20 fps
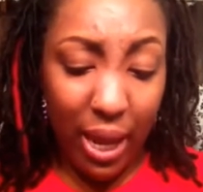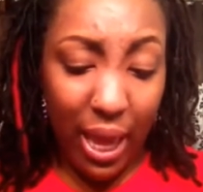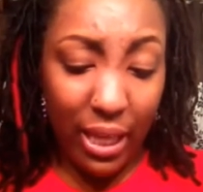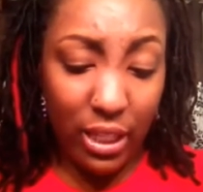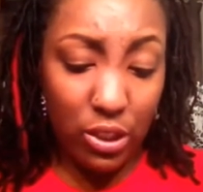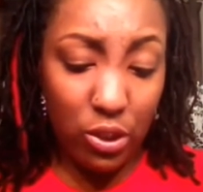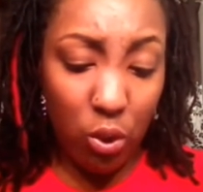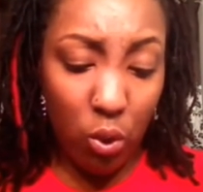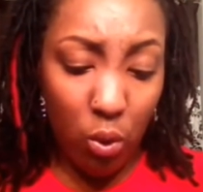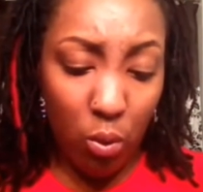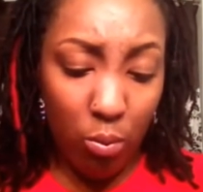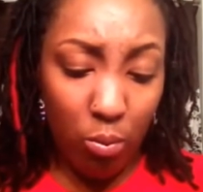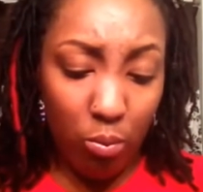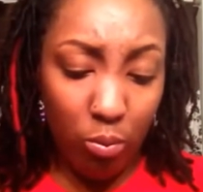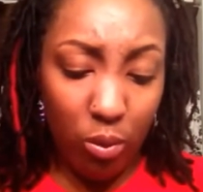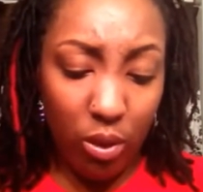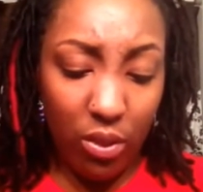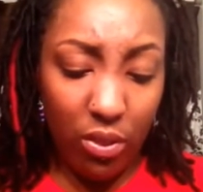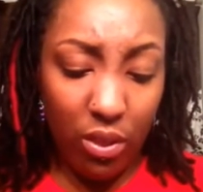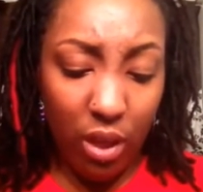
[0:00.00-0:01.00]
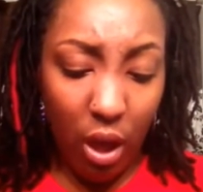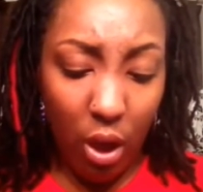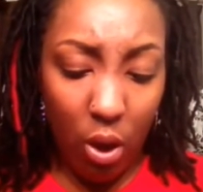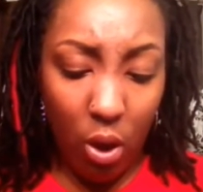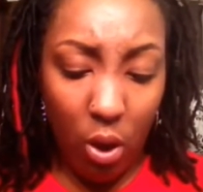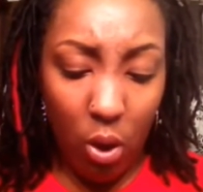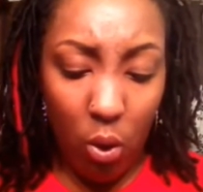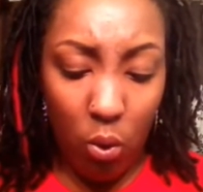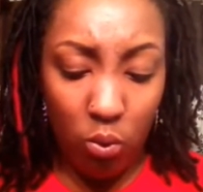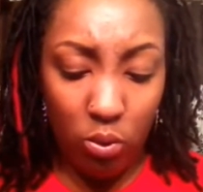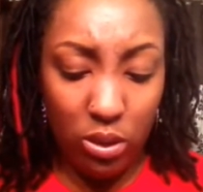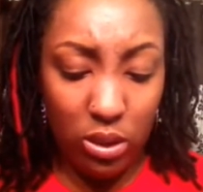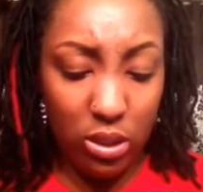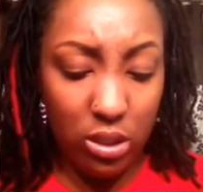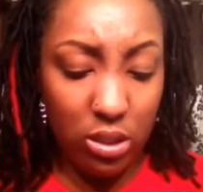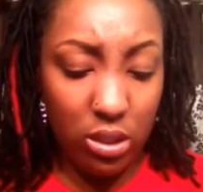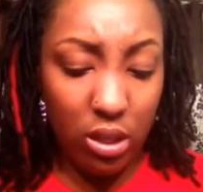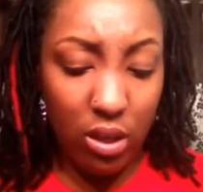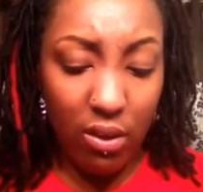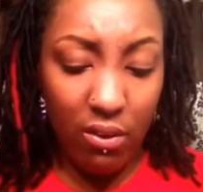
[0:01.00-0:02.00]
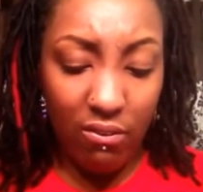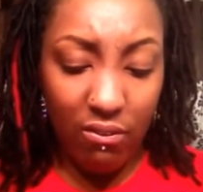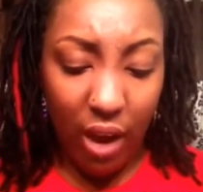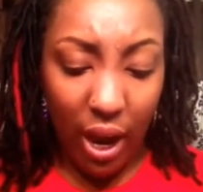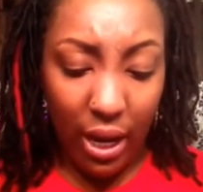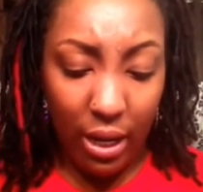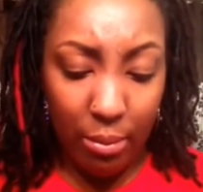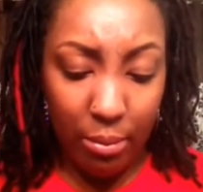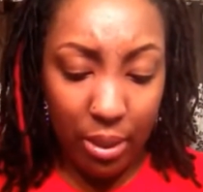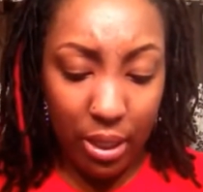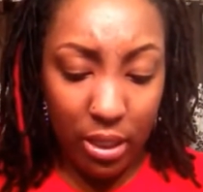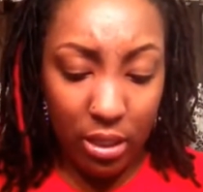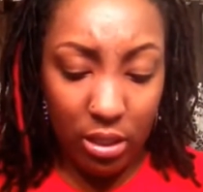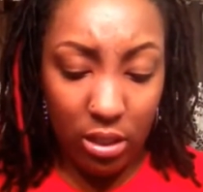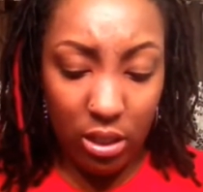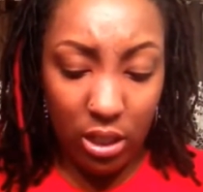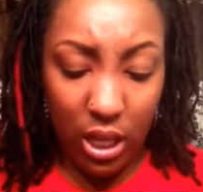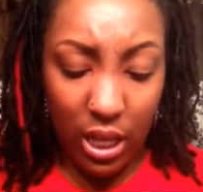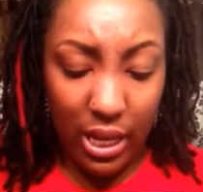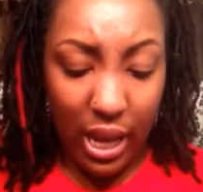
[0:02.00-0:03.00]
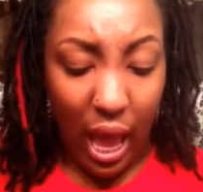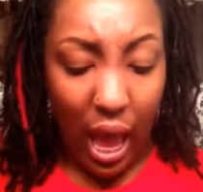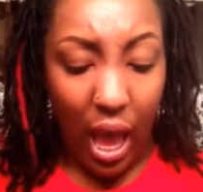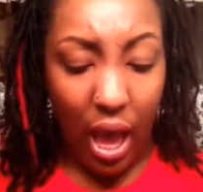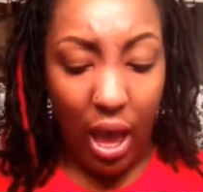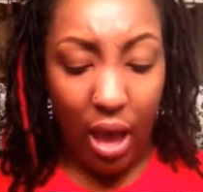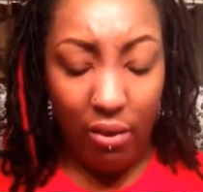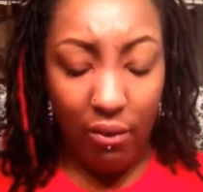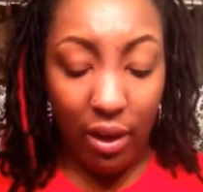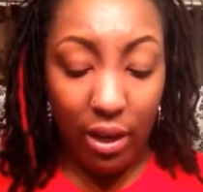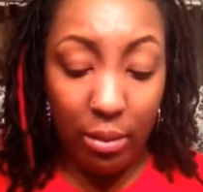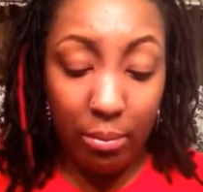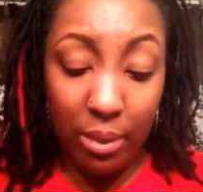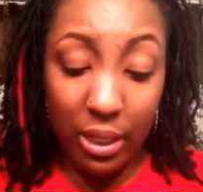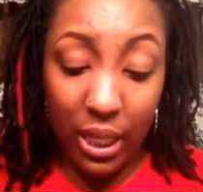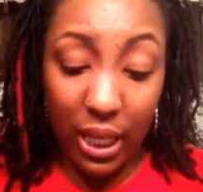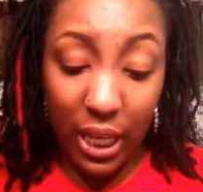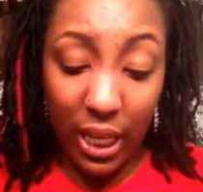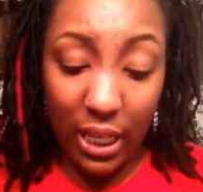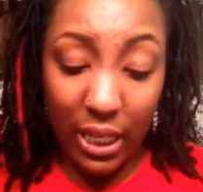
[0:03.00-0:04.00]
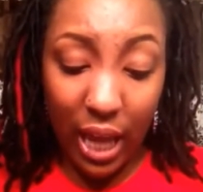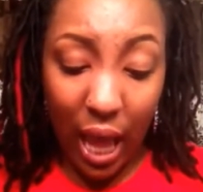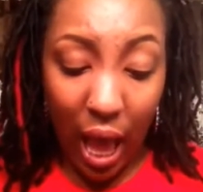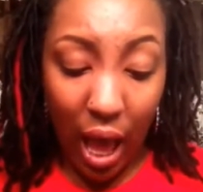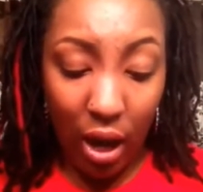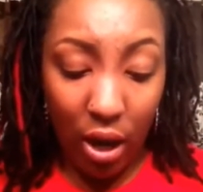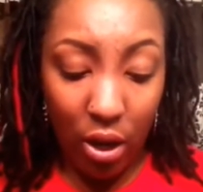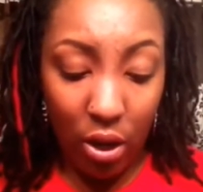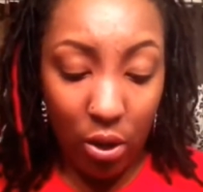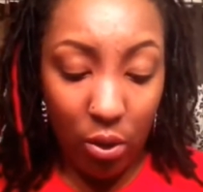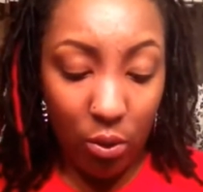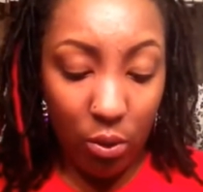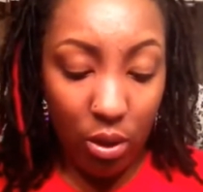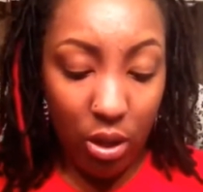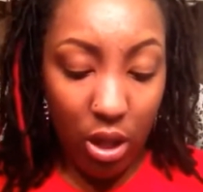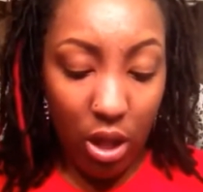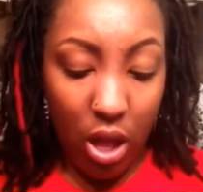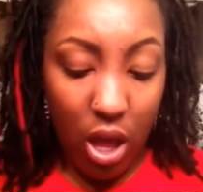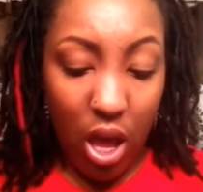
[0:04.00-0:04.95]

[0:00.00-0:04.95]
Black Soap with oats, vitamin, and vitamin E and aloe.